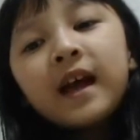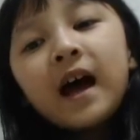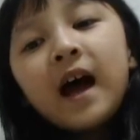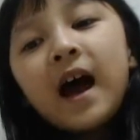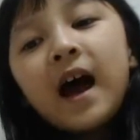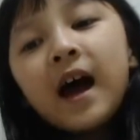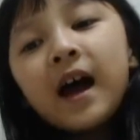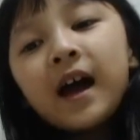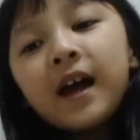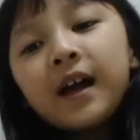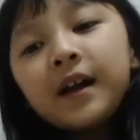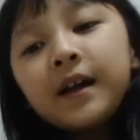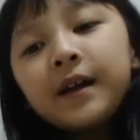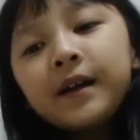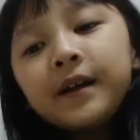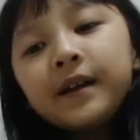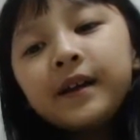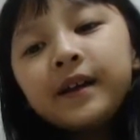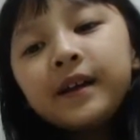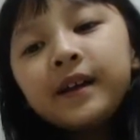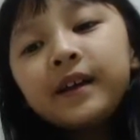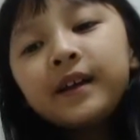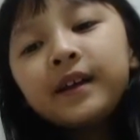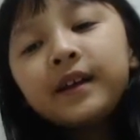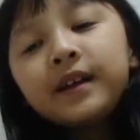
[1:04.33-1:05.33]

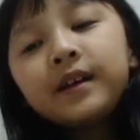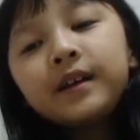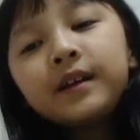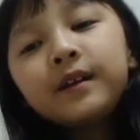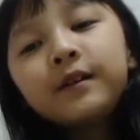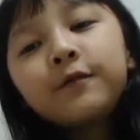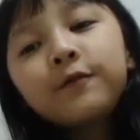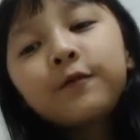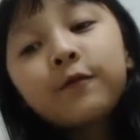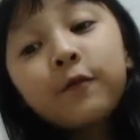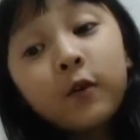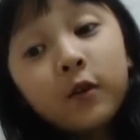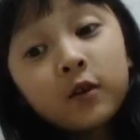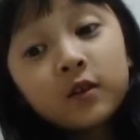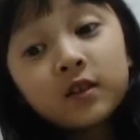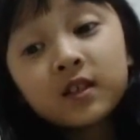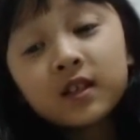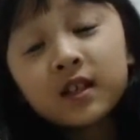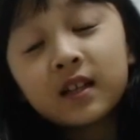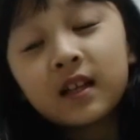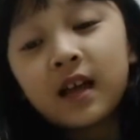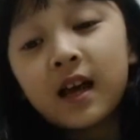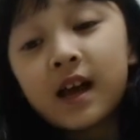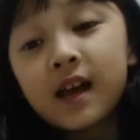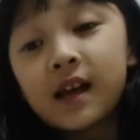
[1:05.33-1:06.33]
I first
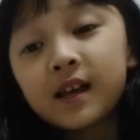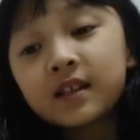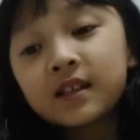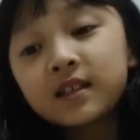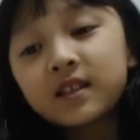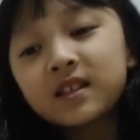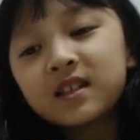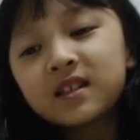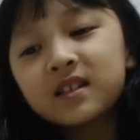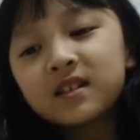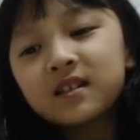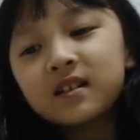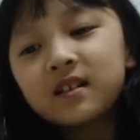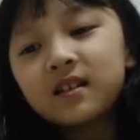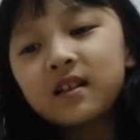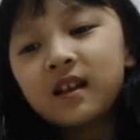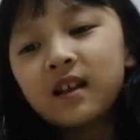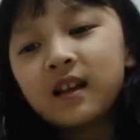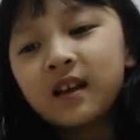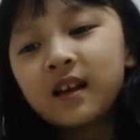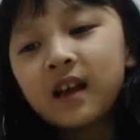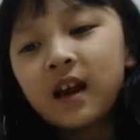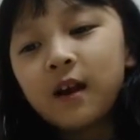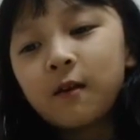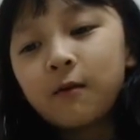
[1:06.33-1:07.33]
liked
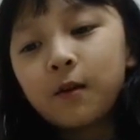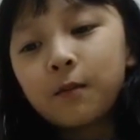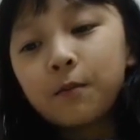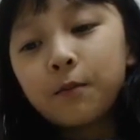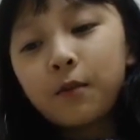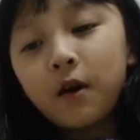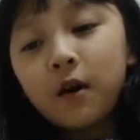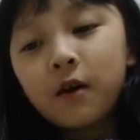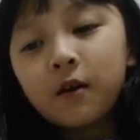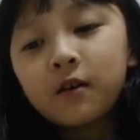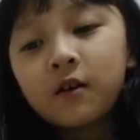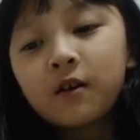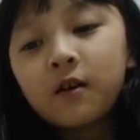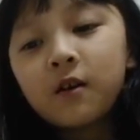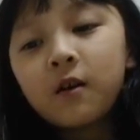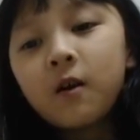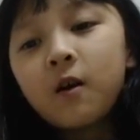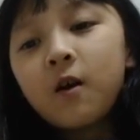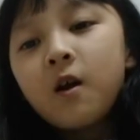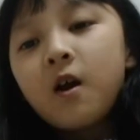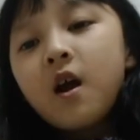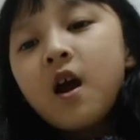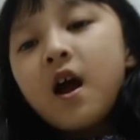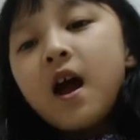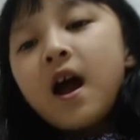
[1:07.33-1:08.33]
like Harry Potter,
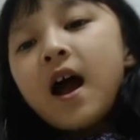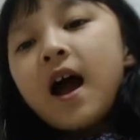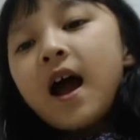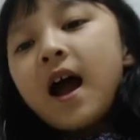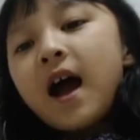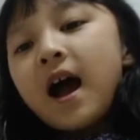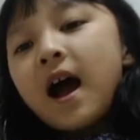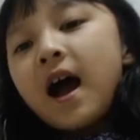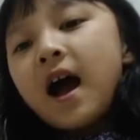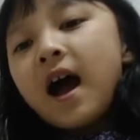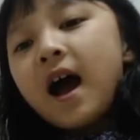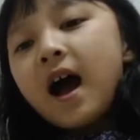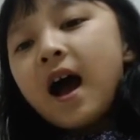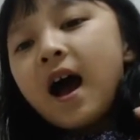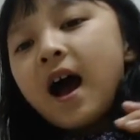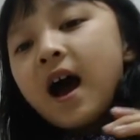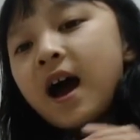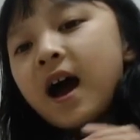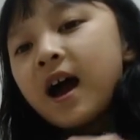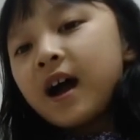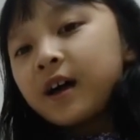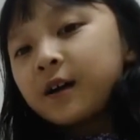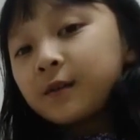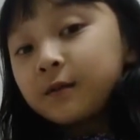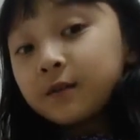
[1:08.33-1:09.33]

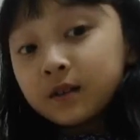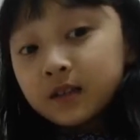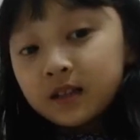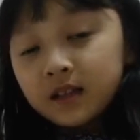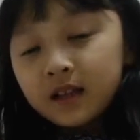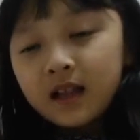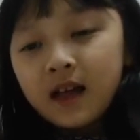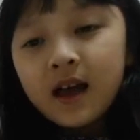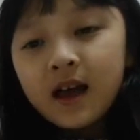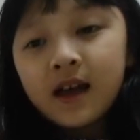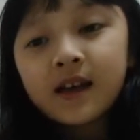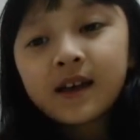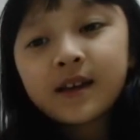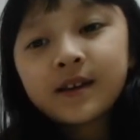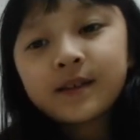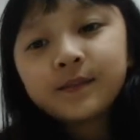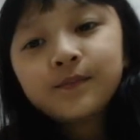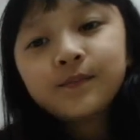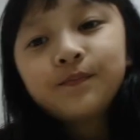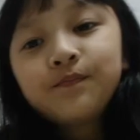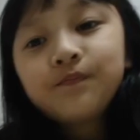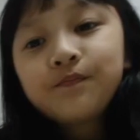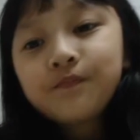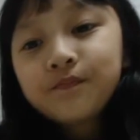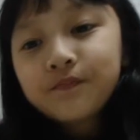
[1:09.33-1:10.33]
I was like
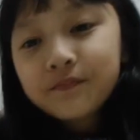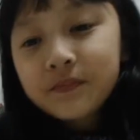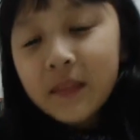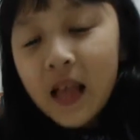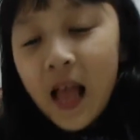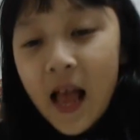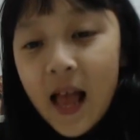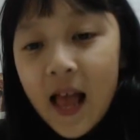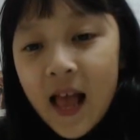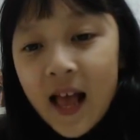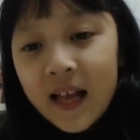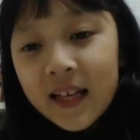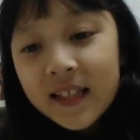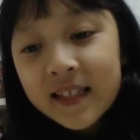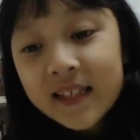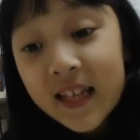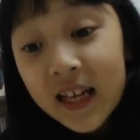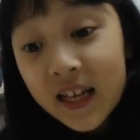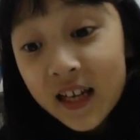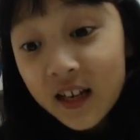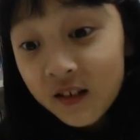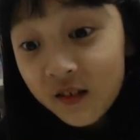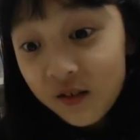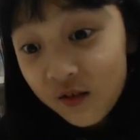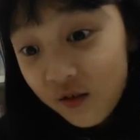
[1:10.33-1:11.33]

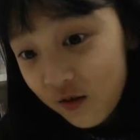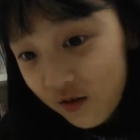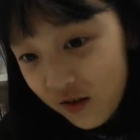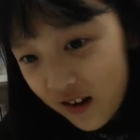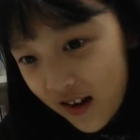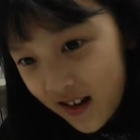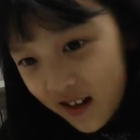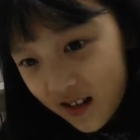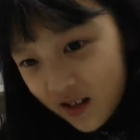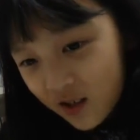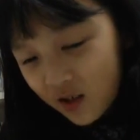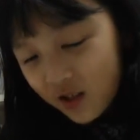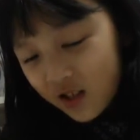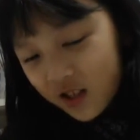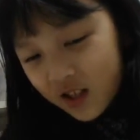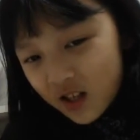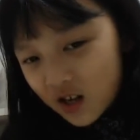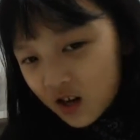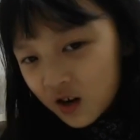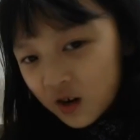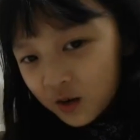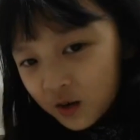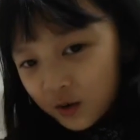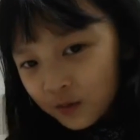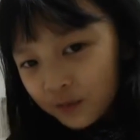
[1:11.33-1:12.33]
second grade or
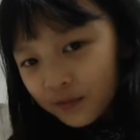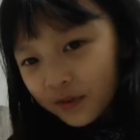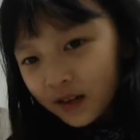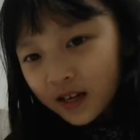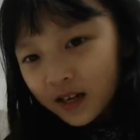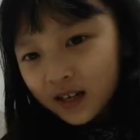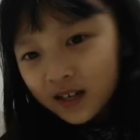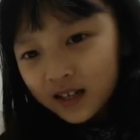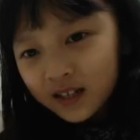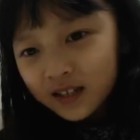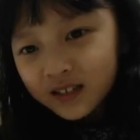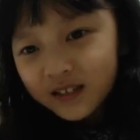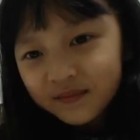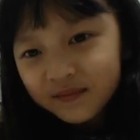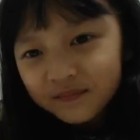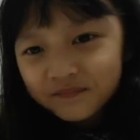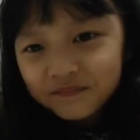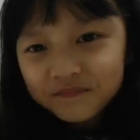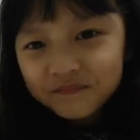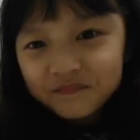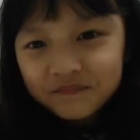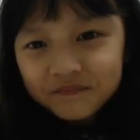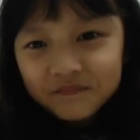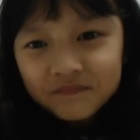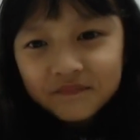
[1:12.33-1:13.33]
so because
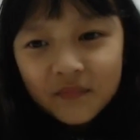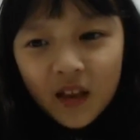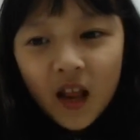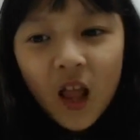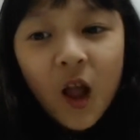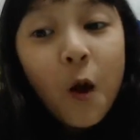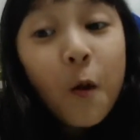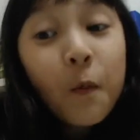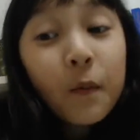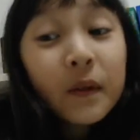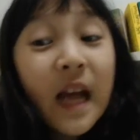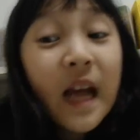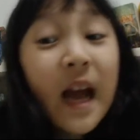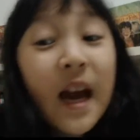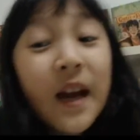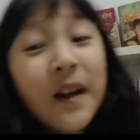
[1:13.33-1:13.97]
when I